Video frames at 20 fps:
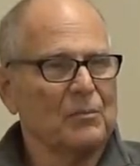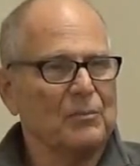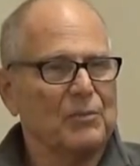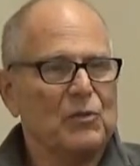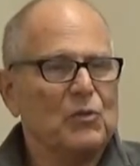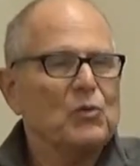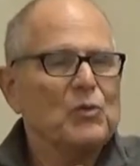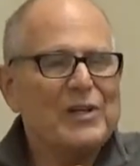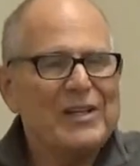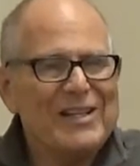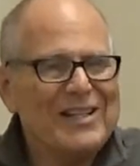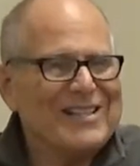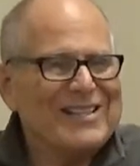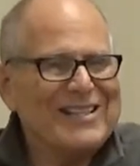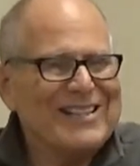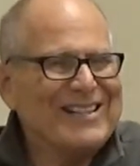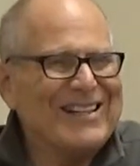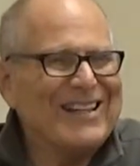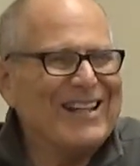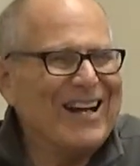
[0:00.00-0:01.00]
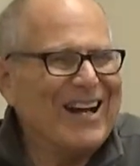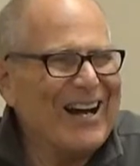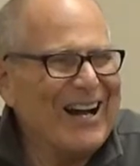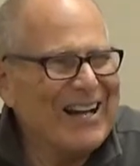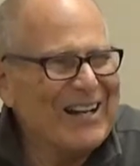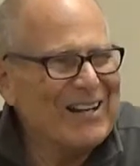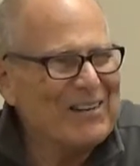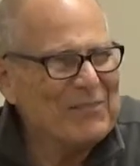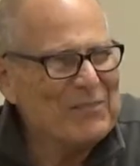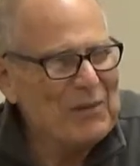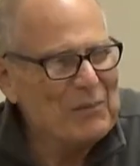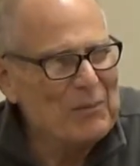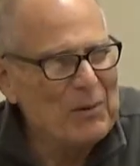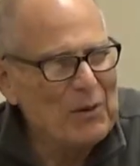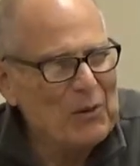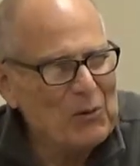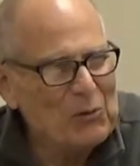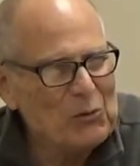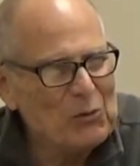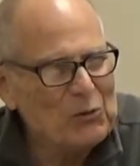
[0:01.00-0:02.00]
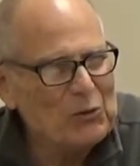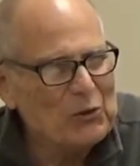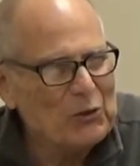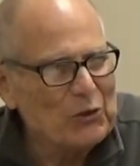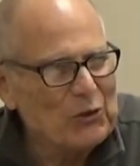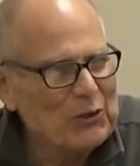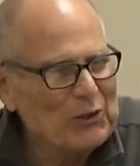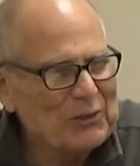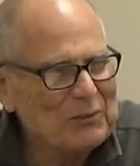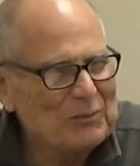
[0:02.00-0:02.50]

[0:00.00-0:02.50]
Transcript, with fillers: beauty is in the eye of the beholder.